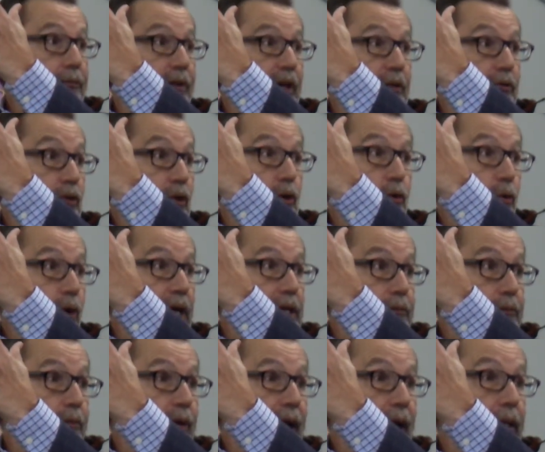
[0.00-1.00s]
as a
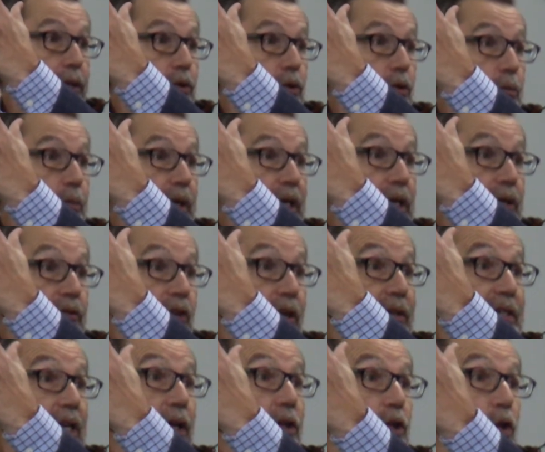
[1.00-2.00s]
great value because I
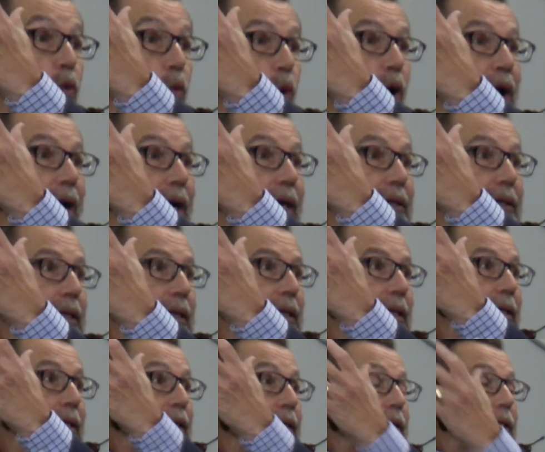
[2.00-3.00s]
tell you
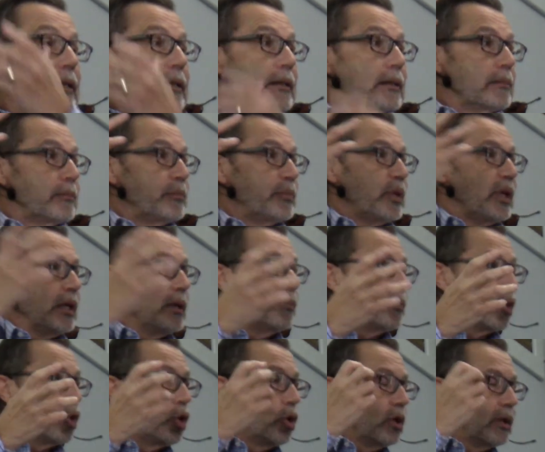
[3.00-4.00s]
what,
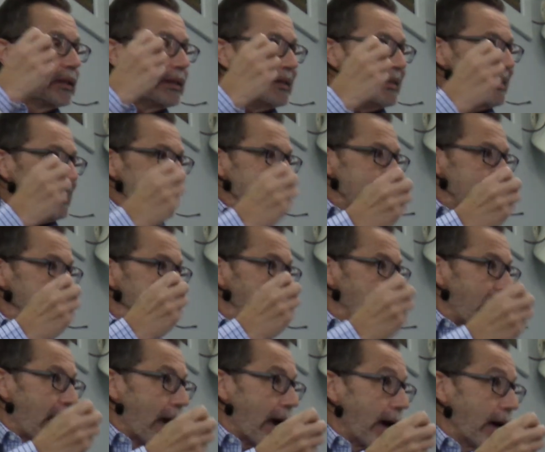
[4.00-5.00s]
people need
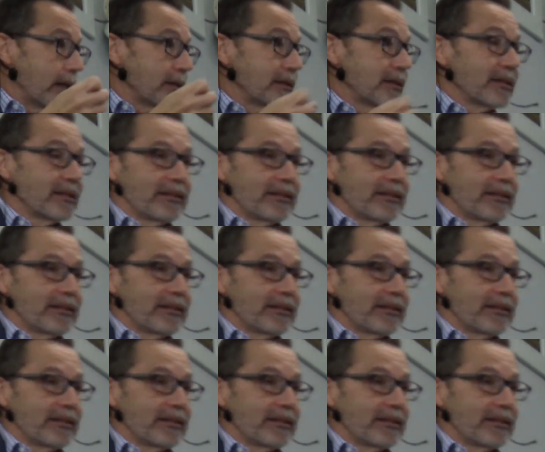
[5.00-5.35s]
that.